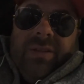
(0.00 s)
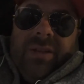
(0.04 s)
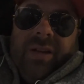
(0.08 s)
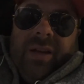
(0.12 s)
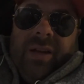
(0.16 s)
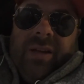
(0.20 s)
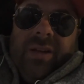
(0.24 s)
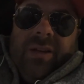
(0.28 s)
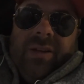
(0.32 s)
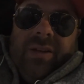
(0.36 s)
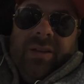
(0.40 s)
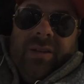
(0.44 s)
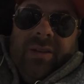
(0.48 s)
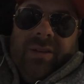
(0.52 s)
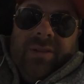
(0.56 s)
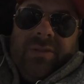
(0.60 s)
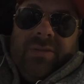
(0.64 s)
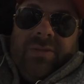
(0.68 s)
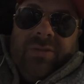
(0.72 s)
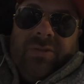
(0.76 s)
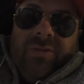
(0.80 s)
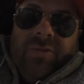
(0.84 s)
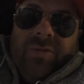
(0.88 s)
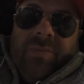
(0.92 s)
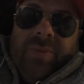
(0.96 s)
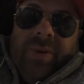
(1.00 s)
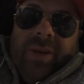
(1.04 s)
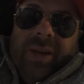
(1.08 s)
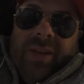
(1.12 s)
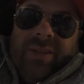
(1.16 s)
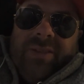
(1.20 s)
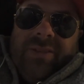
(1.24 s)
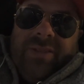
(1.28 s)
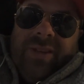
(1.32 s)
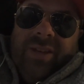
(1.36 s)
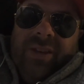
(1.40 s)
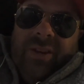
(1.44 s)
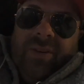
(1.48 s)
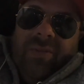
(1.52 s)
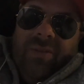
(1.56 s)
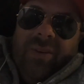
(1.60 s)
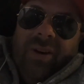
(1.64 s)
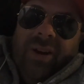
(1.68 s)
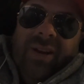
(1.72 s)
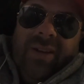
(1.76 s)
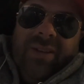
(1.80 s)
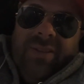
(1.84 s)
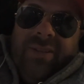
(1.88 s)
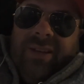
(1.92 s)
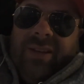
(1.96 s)
Stu Pansky and
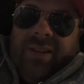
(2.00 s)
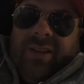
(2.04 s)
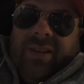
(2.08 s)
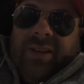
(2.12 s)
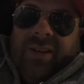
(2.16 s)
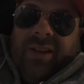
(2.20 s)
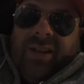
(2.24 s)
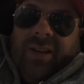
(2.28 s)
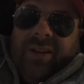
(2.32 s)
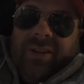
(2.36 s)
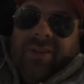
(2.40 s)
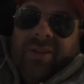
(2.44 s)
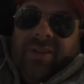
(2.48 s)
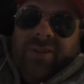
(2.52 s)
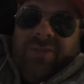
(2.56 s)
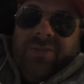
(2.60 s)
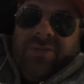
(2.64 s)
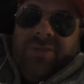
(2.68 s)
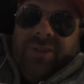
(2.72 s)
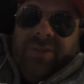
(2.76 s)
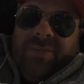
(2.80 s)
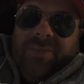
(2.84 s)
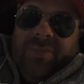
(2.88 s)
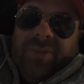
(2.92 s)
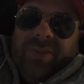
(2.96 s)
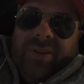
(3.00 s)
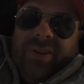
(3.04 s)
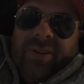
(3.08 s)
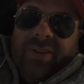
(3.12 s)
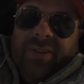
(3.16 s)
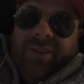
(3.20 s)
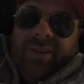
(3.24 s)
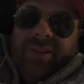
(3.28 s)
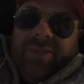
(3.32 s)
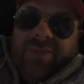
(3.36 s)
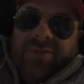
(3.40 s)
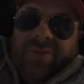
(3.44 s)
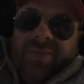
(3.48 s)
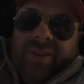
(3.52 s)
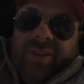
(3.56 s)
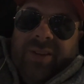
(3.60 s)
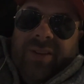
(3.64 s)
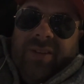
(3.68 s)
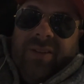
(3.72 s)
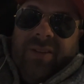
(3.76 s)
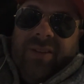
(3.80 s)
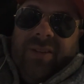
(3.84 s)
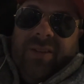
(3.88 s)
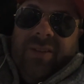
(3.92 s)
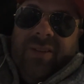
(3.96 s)
Ryan Day getting out coached. D. Blair, that was
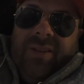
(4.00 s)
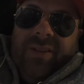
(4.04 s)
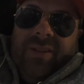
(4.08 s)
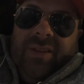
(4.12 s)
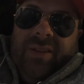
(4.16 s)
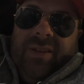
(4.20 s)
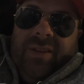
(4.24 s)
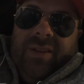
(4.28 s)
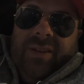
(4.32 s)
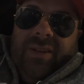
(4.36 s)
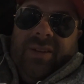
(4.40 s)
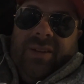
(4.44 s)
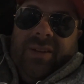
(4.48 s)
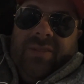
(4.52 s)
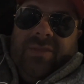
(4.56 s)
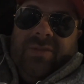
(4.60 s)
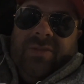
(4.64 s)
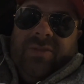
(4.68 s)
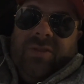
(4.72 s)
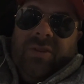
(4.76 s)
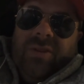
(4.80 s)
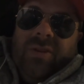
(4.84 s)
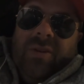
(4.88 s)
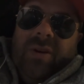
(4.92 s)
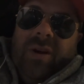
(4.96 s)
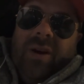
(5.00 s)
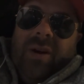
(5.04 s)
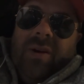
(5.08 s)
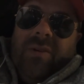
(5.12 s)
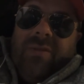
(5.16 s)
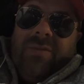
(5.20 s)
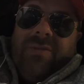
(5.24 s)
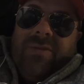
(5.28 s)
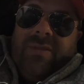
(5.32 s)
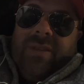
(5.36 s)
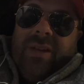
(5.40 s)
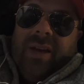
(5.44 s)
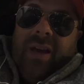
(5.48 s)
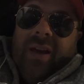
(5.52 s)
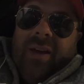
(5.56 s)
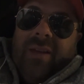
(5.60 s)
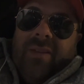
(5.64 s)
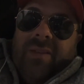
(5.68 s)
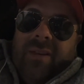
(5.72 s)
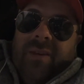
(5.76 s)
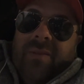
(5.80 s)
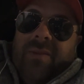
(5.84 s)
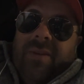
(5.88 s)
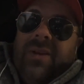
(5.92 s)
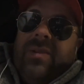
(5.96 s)
funny. Duo of
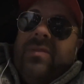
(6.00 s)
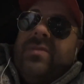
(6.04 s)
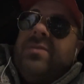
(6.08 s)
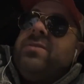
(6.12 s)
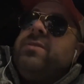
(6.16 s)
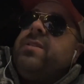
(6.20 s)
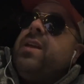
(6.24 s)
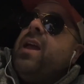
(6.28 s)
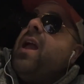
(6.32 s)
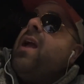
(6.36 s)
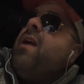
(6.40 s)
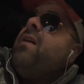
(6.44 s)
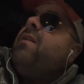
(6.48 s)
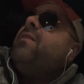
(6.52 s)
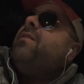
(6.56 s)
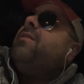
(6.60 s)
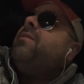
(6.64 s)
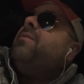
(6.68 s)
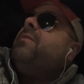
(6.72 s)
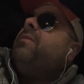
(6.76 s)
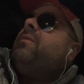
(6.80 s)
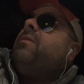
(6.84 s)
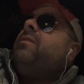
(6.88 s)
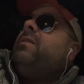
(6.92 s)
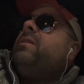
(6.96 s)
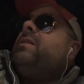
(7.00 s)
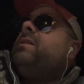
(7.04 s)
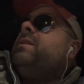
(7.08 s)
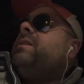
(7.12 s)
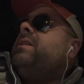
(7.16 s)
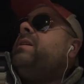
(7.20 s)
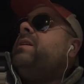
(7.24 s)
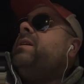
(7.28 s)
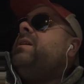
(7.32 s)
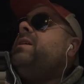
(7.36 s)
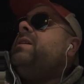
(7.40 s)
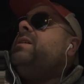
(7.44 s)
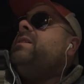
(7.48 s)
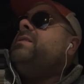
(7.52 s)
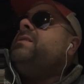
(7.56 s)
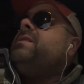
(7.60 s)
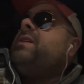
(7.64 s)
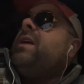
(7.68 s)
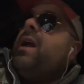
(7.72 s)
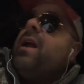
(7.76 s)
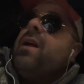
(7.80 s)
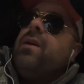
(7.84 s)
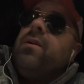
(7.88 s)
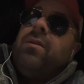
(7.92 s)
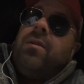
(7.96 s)
death. I mean, it was terrible.
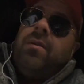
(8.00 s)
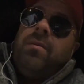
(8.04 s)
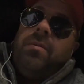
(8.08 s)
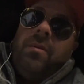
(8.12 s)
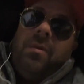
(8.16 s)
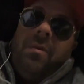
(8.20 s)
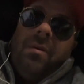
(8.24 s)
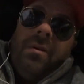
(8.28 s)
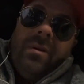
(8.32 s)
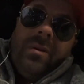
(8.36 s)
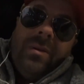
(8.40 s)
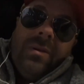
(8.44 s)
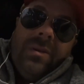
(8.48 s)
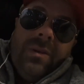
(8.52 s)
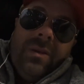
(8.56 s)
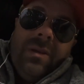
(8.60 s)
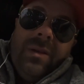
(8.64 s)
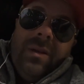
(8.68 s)
Terrible.